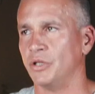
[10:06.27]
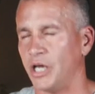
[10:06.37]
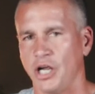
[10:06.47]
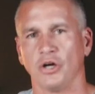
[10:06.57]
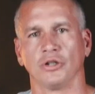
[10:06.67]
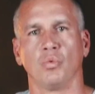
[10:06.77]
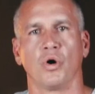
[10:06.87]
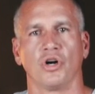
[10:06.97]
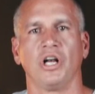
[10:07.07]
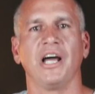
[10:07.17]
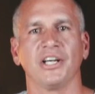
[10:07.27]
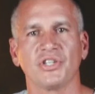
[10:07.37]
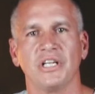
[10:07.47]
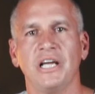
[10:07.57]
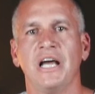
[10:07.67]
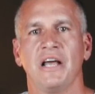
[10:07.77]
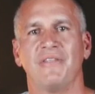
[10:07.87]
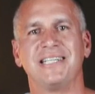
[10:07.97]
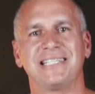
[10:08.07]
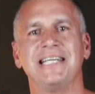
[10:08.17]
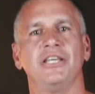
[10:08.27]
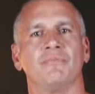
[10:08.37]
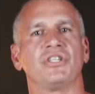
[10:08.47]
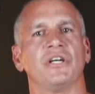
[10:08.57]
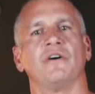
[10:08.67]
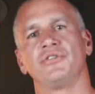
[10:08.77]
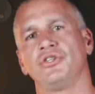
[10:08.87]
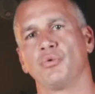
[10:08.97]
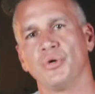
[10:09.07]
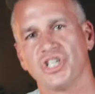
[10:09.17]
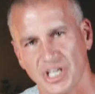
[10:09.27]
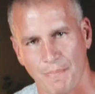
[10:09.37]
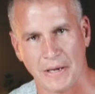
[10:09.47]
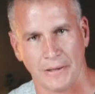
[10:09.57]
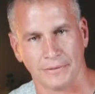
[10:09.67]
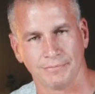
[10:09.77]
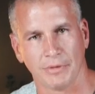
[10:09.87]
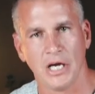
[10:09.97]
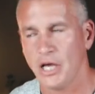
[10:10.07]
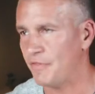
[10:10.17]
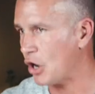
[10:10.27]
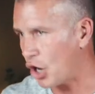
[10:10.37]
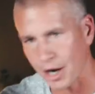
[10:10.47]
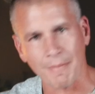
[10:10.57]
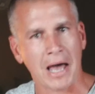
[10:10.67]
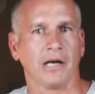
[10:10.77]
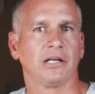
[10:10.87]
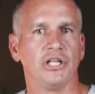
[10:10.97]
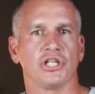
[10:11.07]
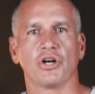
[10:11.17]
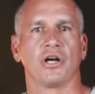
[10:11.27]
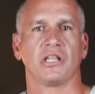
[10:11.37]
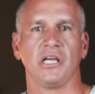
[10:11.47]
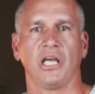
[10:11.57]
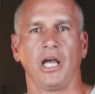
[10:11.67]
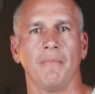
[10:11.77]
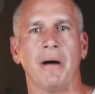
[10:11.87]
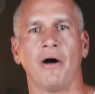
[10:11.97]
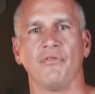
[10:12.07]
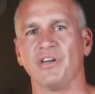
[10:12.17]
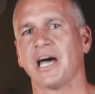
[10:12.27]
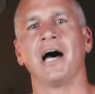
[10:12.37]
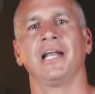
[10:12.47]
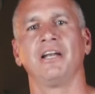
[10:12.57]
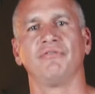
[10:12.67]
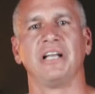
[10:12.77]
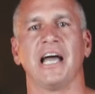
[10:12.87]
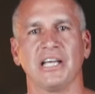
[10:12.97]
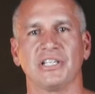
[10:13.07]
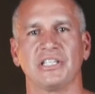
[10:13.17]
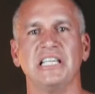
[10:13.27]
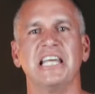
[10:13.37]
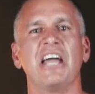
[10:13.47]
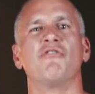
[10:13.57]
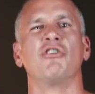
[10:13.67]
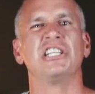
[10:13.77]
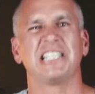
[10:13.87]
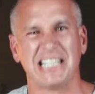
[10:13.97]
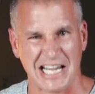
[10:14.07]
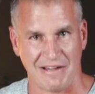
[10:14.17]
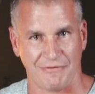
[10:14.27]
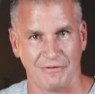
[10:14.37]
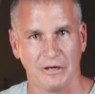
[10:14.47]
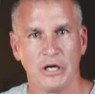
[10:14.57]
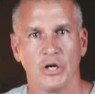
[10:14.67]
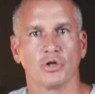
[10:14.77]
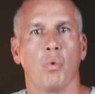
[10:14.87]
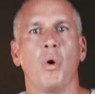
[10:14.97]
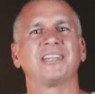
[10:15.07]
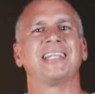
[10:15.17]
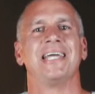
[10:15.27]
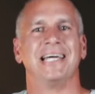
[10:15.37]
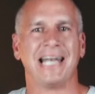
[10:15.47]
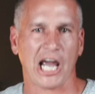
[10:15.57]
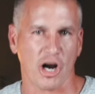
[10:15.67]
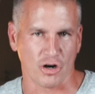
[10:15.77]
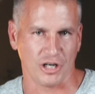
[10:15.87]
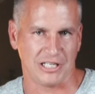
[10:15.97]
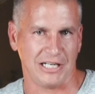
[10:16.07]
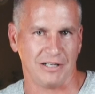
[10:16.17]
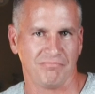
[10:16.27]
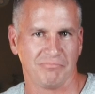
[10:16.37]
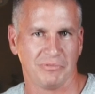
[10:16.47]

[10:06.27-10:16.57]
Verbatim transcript: when they hear the word legacy, they see themselves as a recipient they automatically start thinking about the kind of legacy they receive. So, what they inherited,